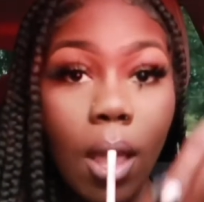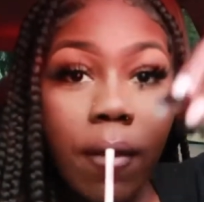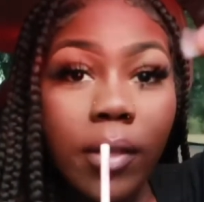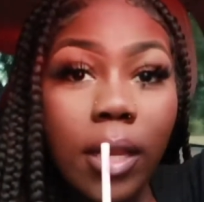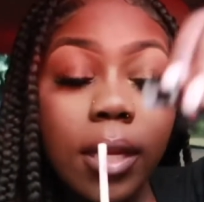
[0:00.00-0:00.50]

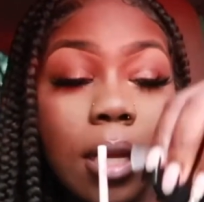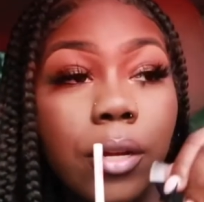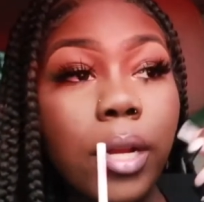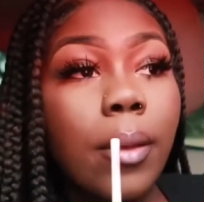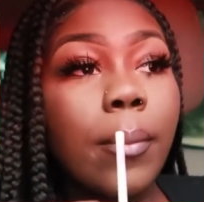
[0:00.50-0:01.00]
I feel like
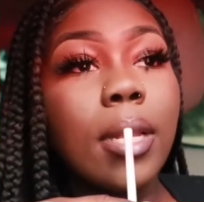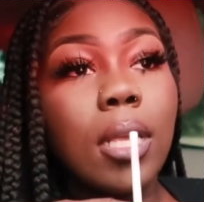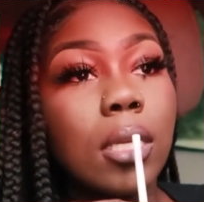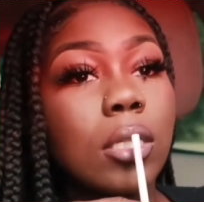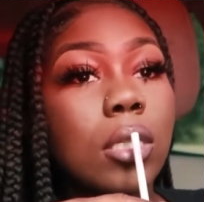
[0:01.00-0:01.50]
carrying
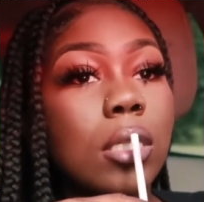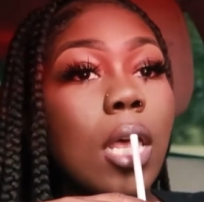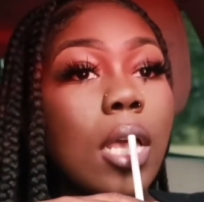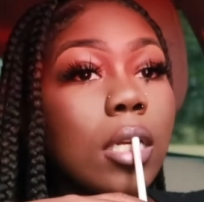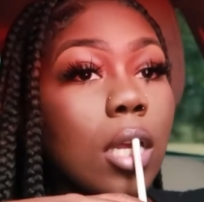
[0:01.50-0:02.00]
money is just
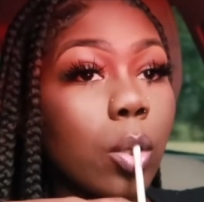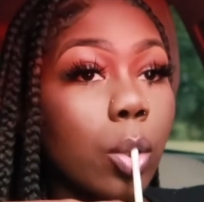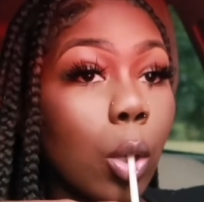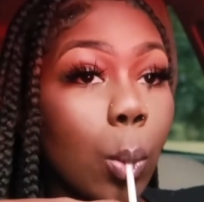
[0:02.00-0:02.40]
like, no.